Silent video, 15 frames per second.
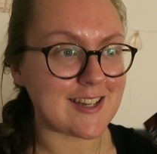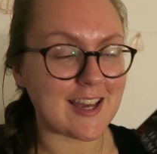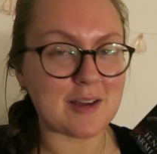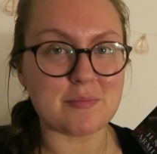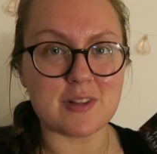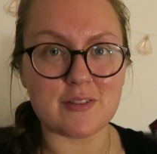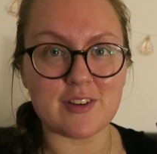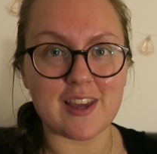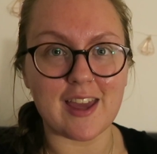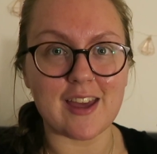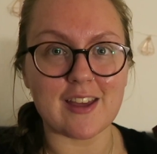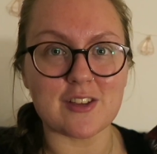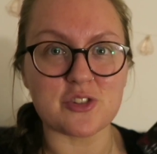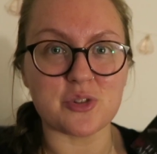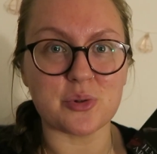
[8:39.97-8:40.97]
I am loving
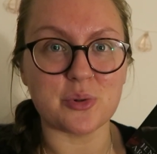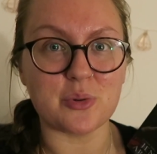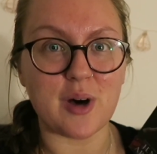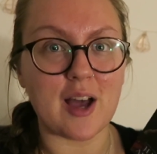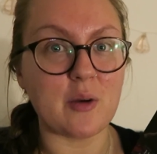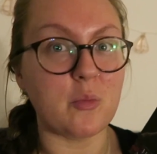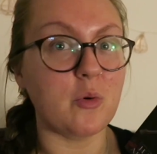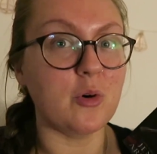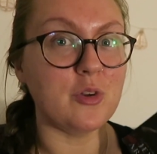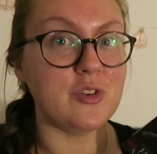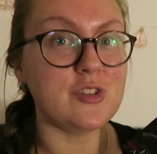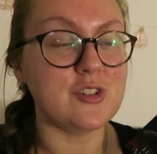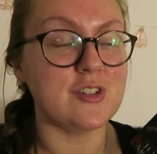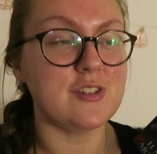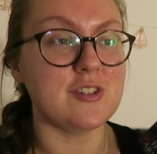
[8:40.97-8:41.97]
it, so I
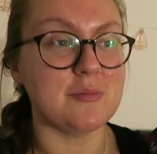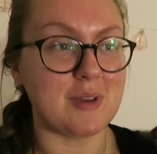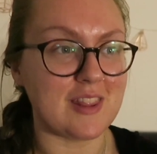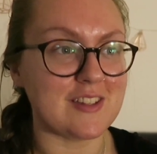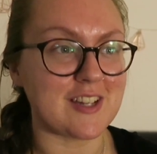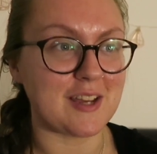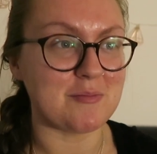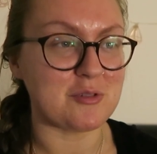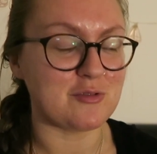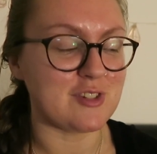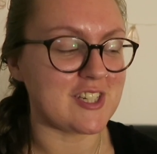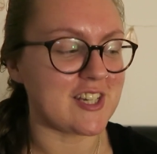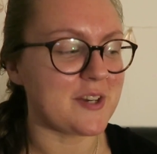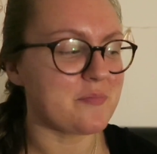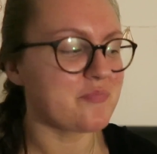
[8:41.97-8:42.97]
want to make the time to
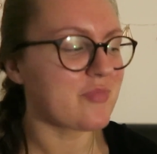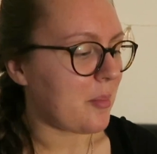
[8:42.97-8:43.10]
read it.